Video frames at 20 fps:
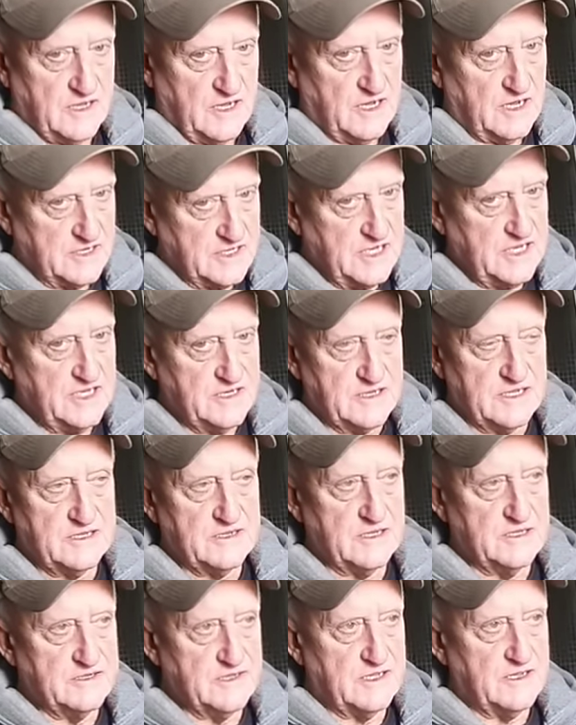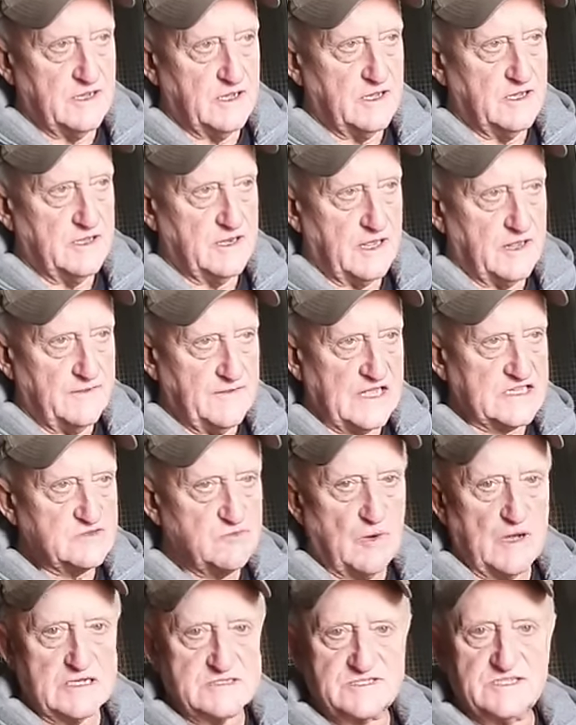again, and that's
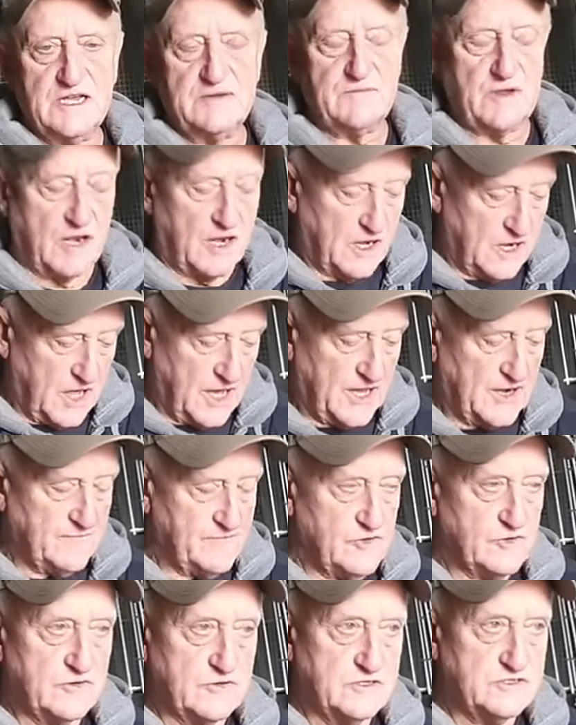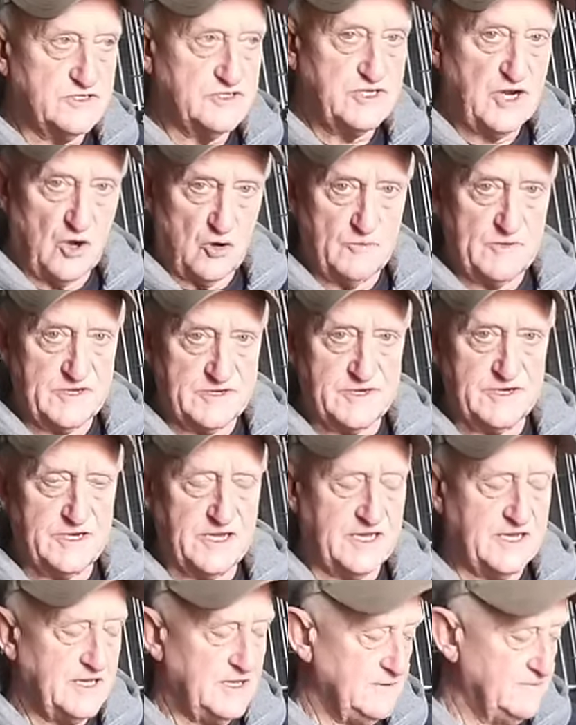why a lot of your good showmen
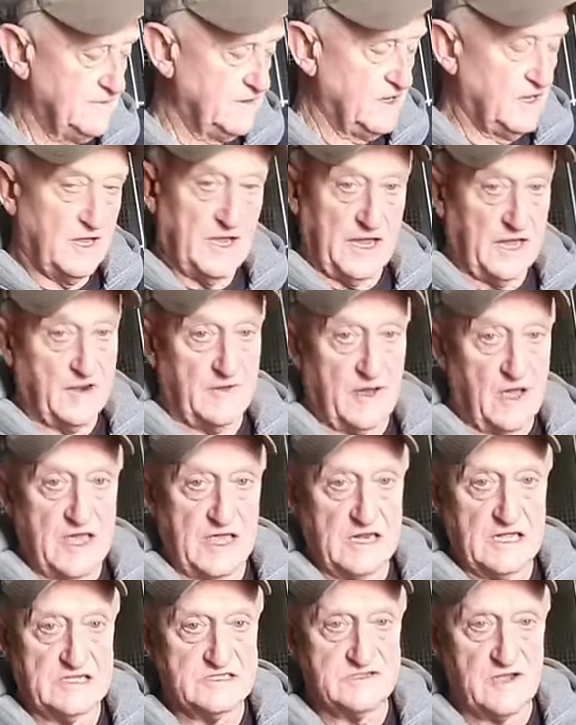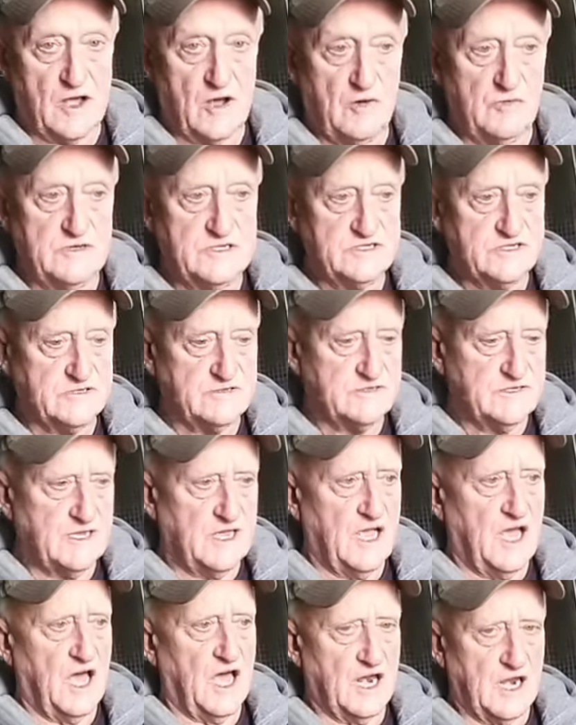today, and as always,
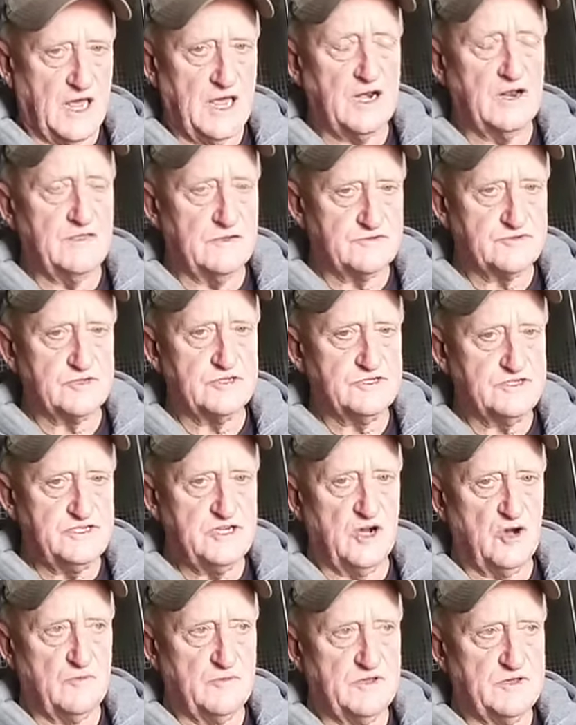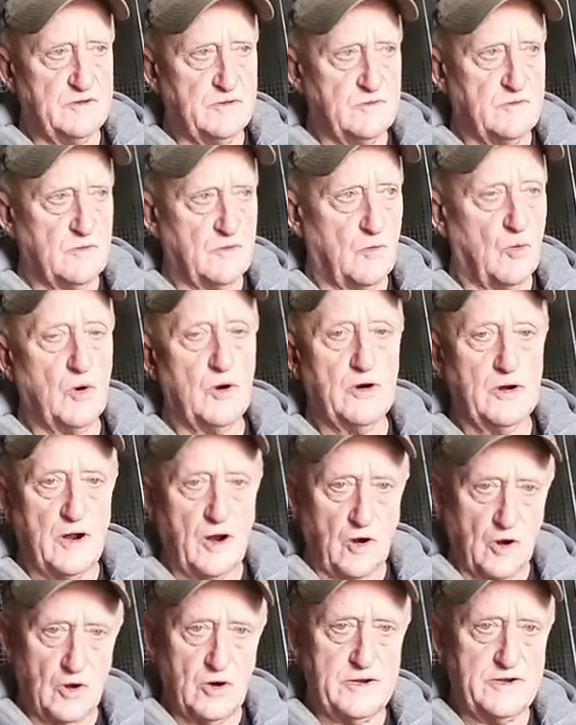a lot of those good showmen were
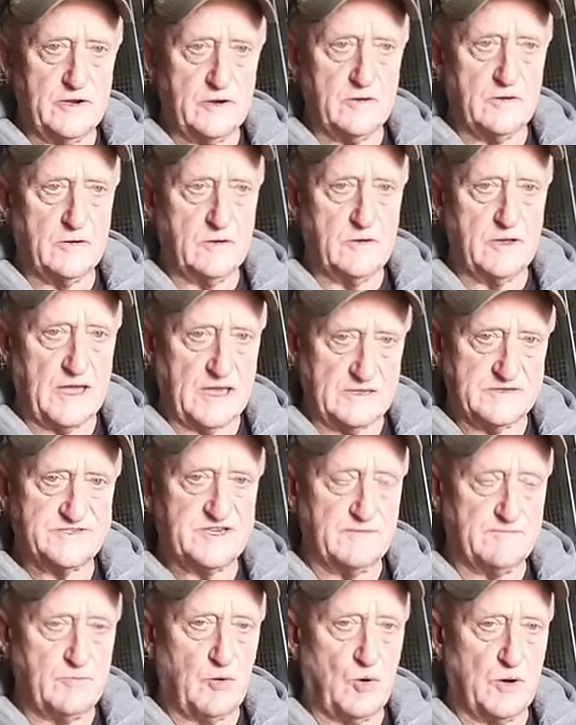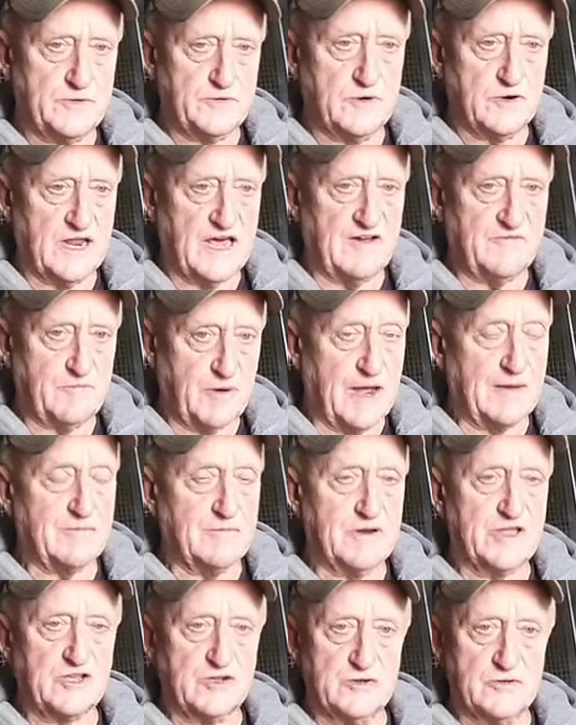earlier at some point in their life
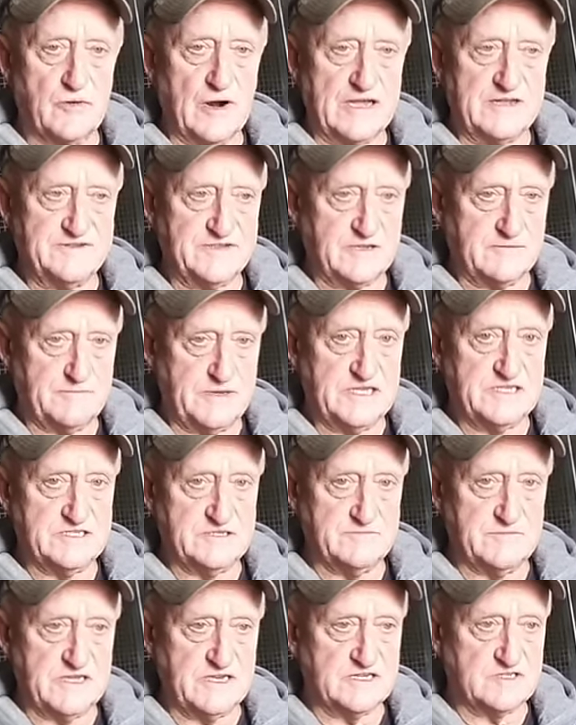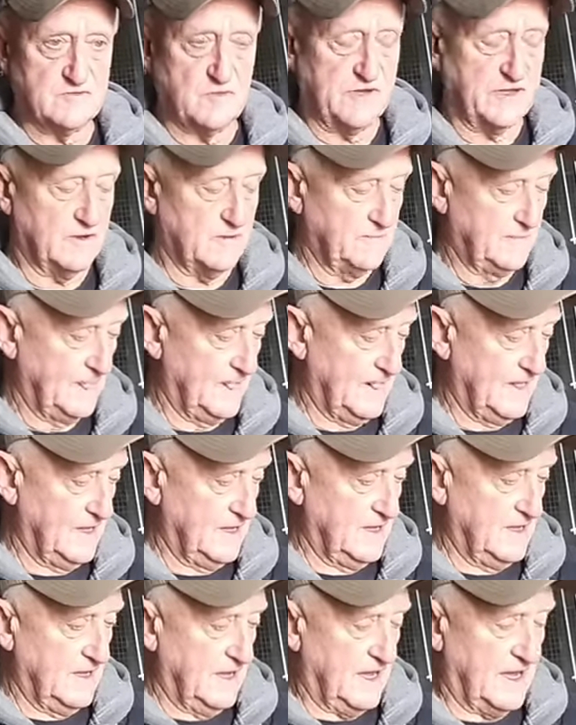probably good racing pigeon men as well.
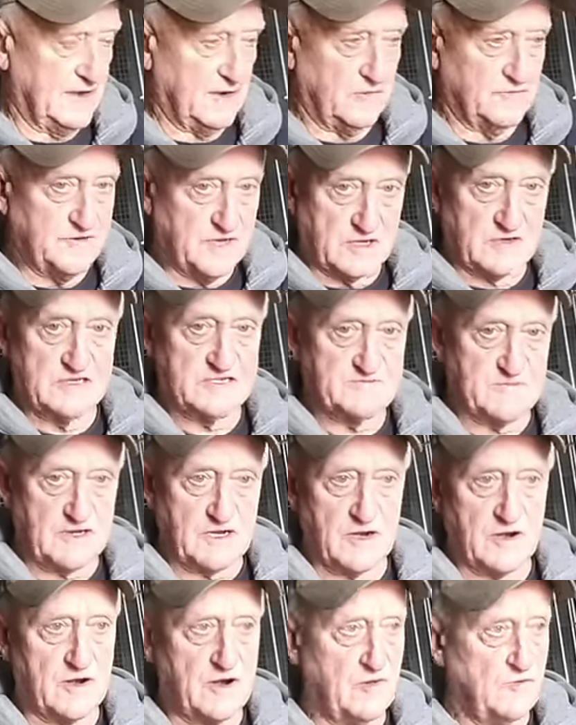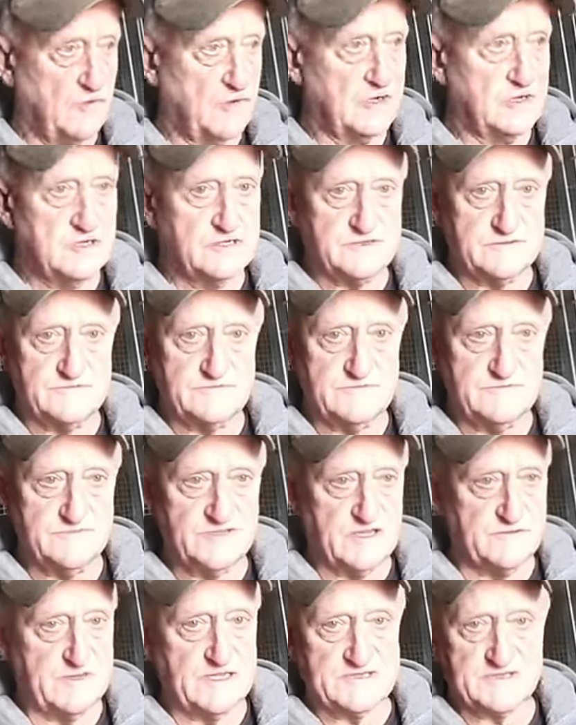I know Douglas McClary was,
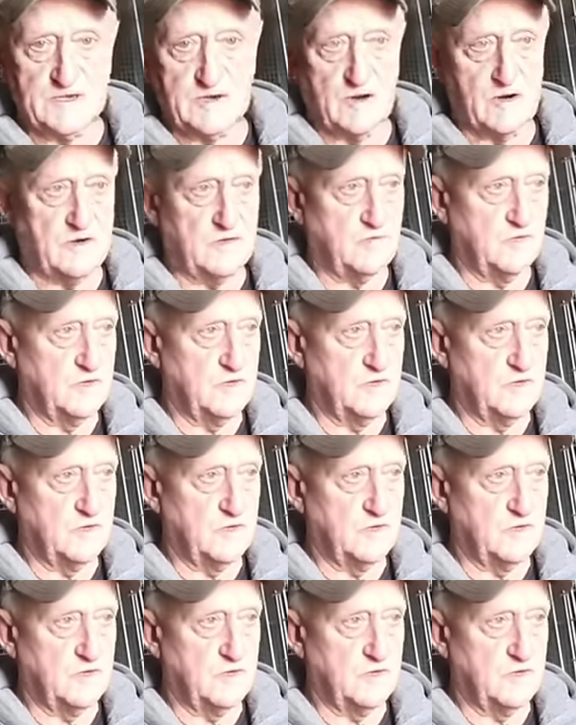Jim Isselhart